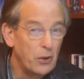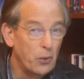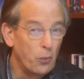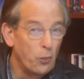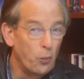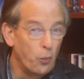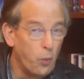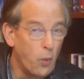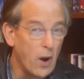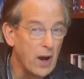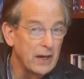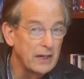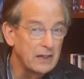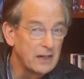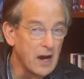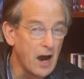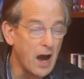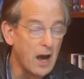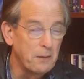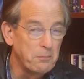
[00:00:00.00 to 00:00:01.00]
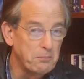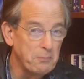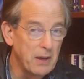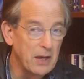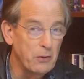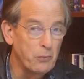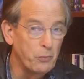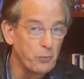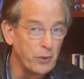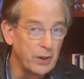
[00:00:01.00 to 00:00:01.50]
what God
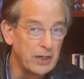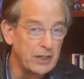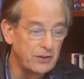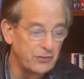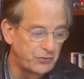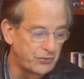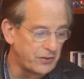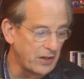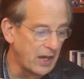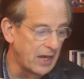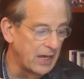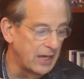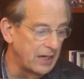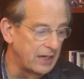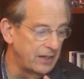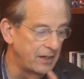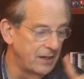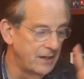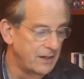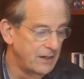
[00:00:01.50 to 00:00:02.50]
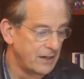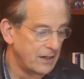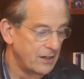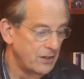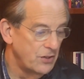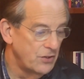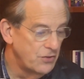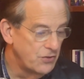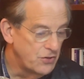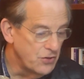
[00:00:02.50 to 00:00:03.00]
meant when he said,
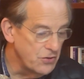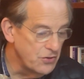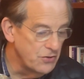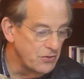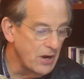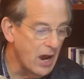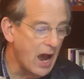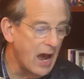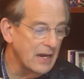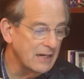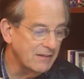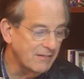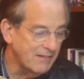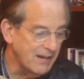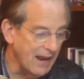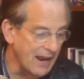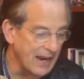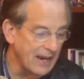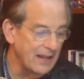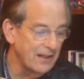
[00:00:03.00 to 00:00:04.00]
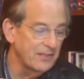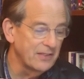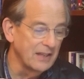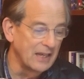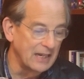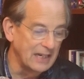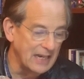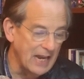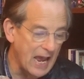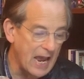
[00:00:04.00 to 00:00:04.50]
do not take
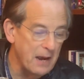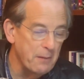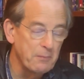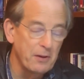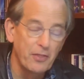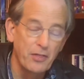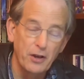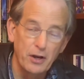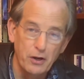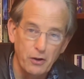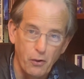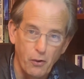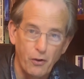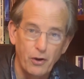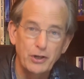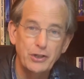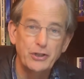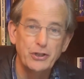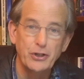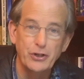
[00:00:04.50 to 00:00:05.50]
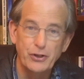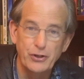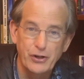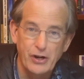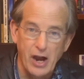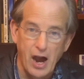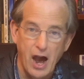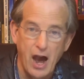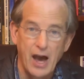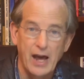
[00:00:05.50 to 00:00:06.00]
the name of the Lord your
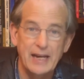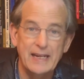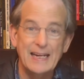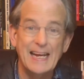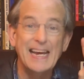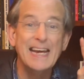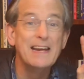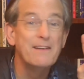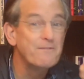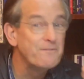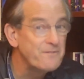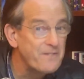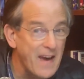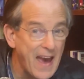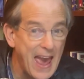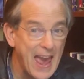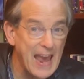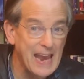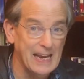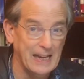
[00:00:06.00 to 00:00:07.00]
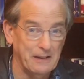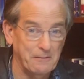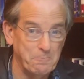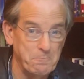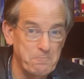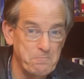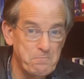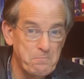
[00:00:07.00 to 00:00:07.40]
God in vain.